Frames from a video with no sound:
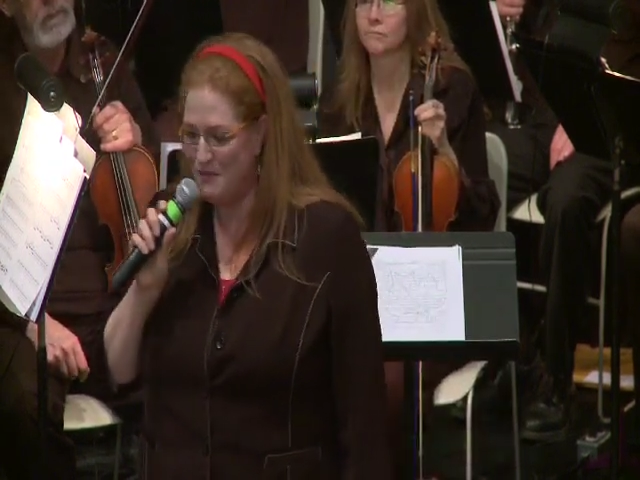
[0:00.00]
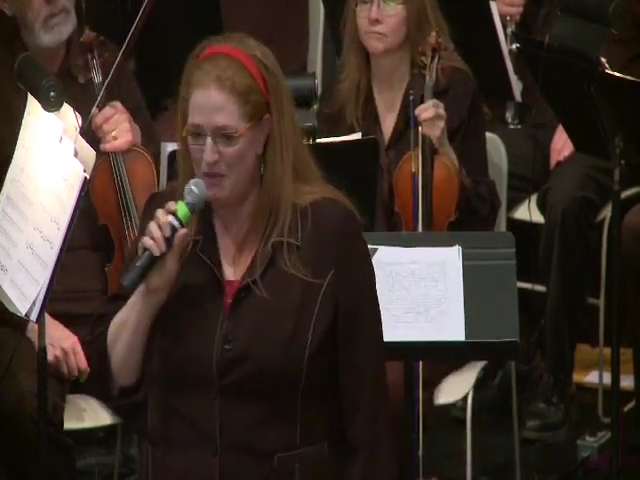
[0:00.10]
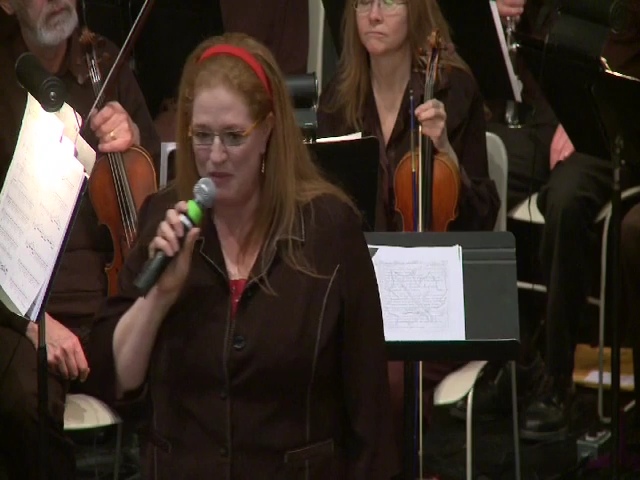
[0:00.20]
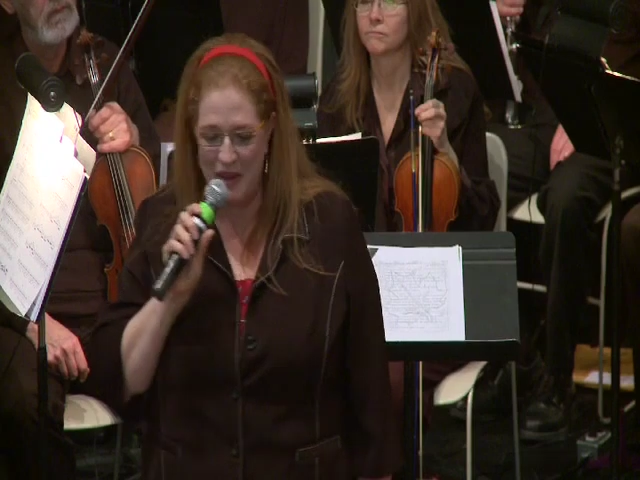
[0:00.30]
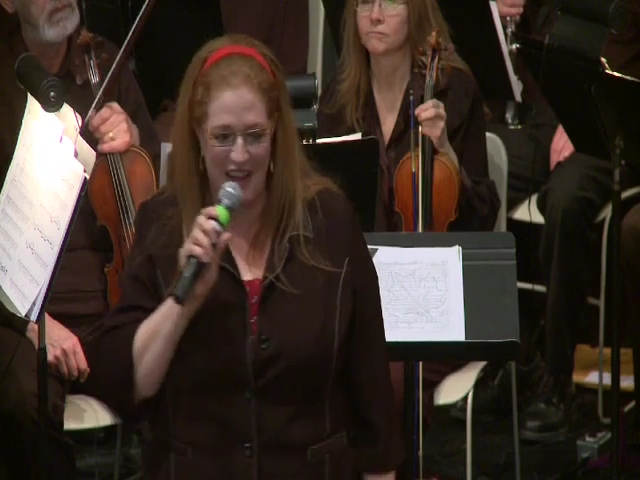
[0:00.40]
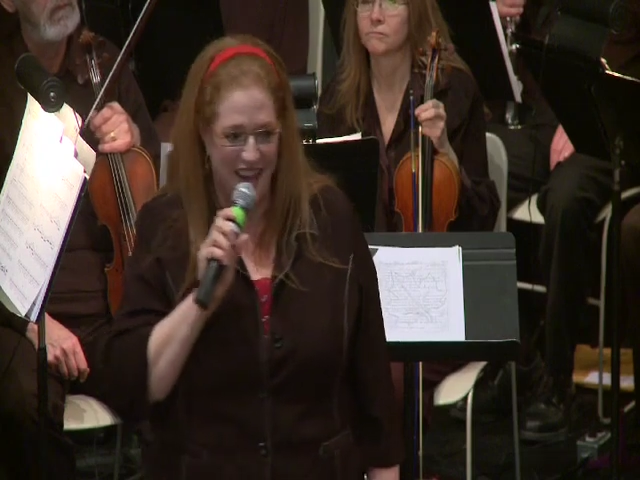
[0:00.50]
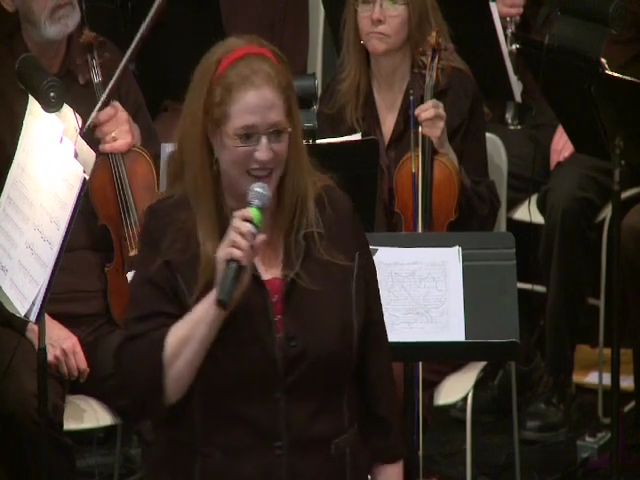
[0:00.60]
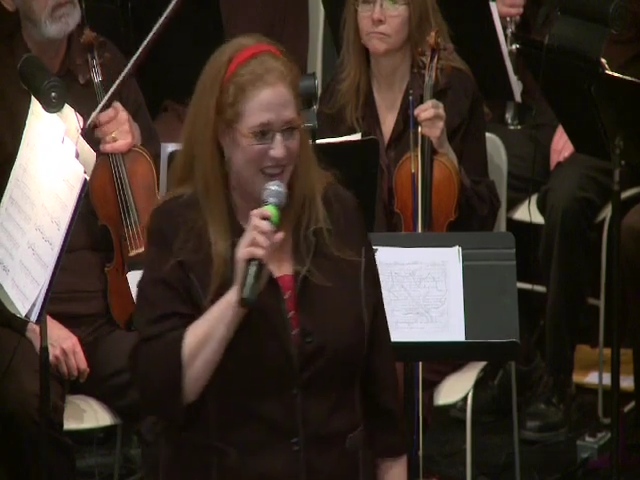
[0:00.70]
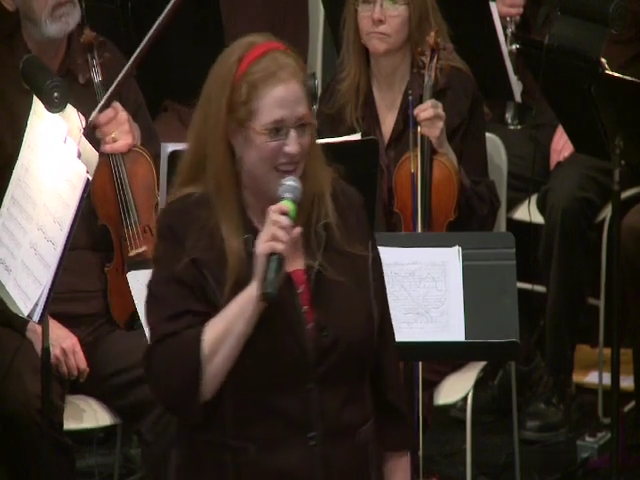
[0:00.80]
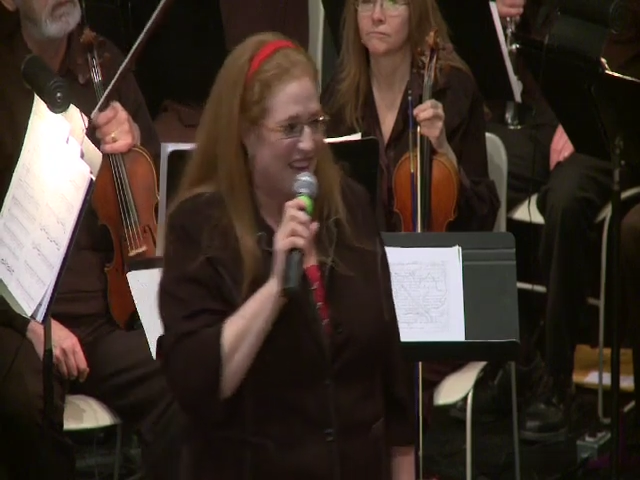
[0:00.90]
people
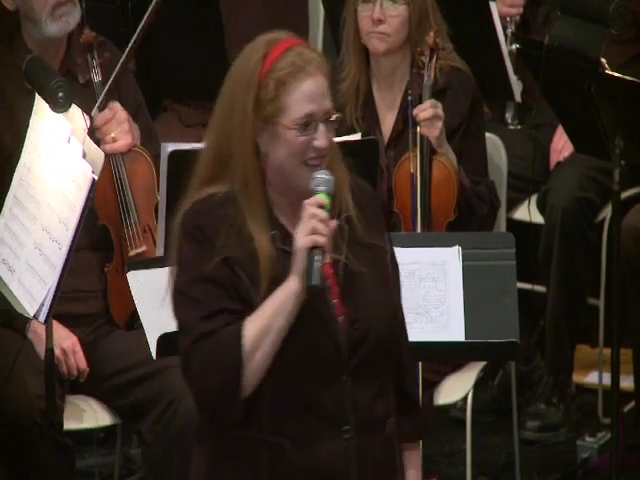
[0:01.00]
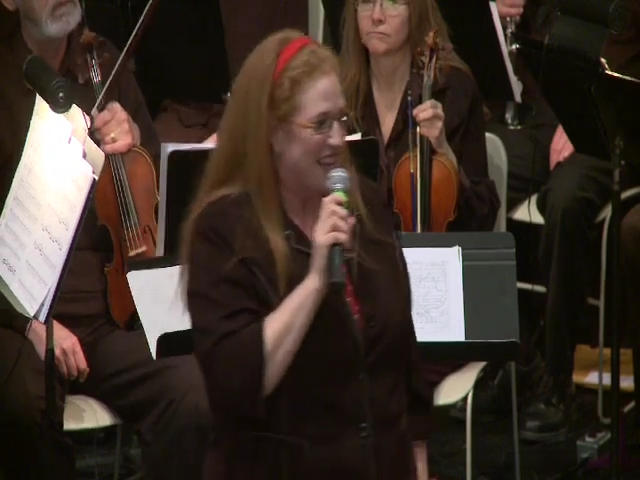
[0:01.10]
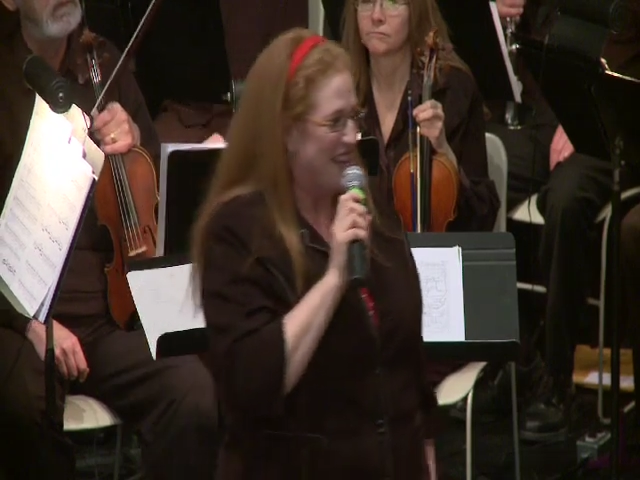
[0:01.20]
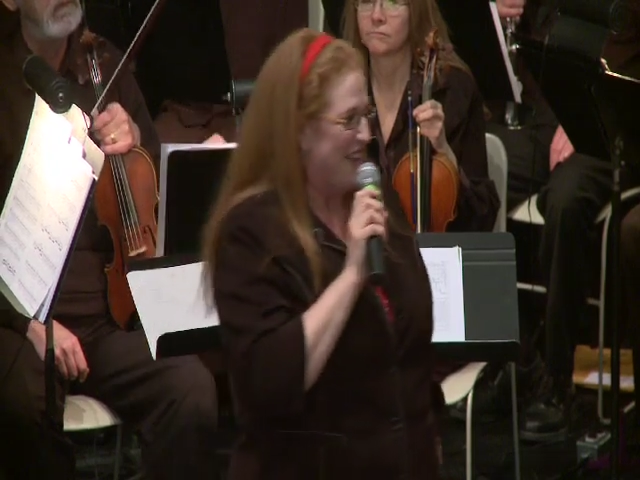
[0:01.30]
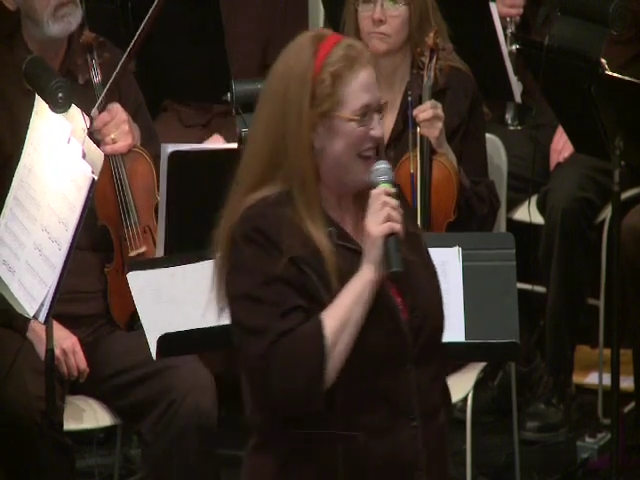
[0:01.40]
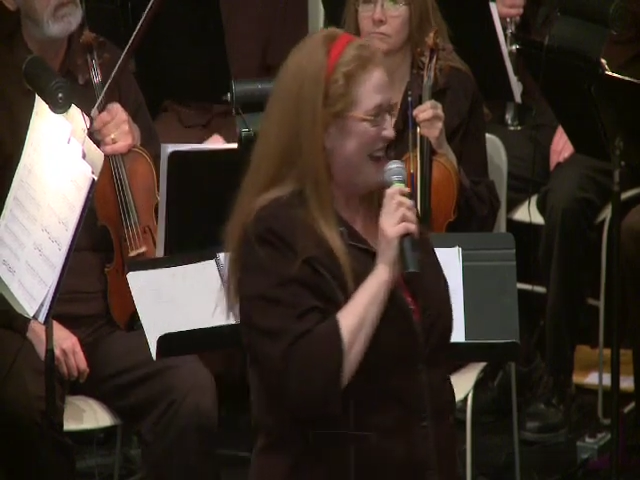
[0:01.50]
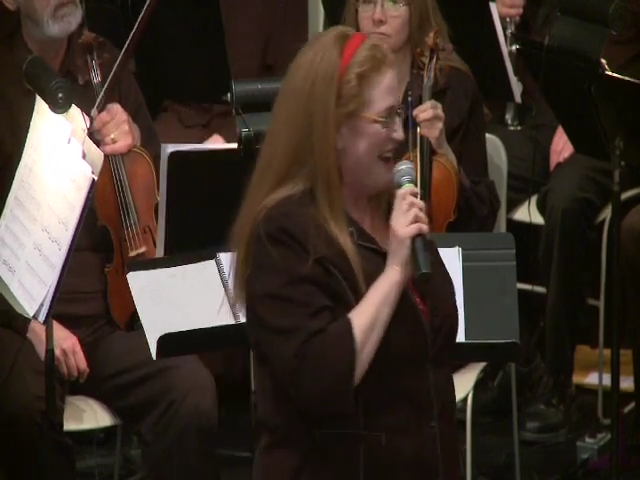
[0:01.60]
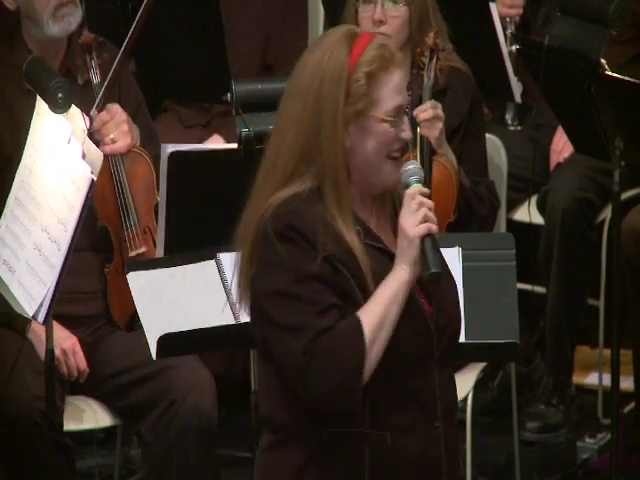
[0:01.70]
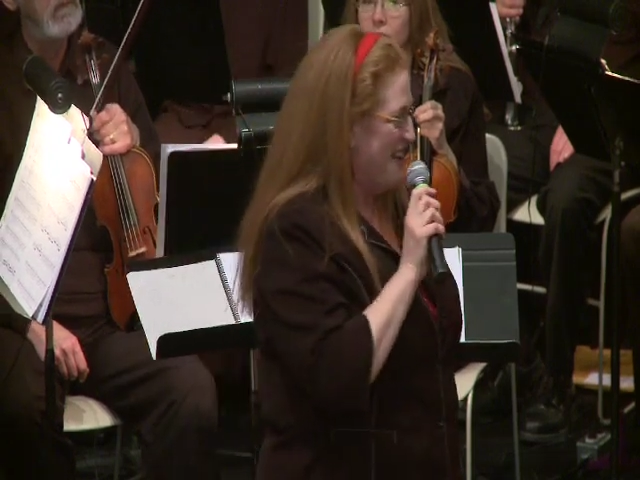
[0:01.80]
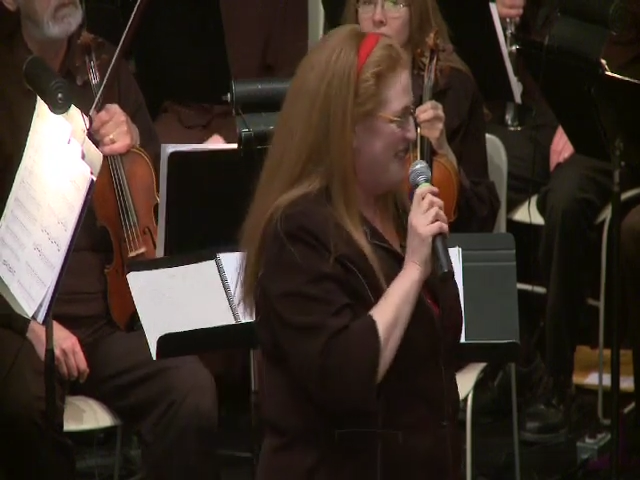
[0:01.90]
like Clara
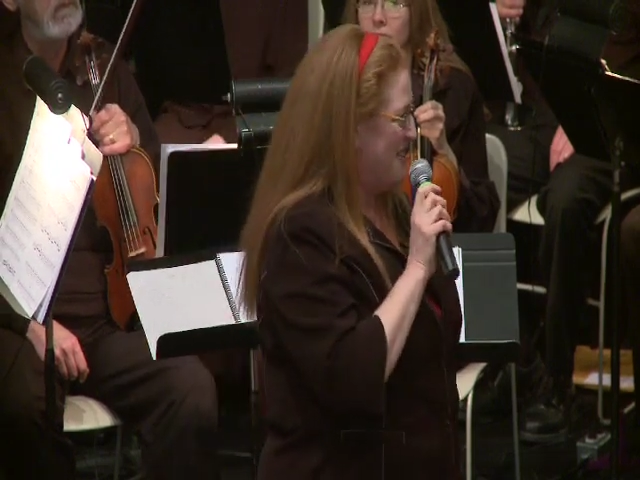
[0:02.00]
Hare,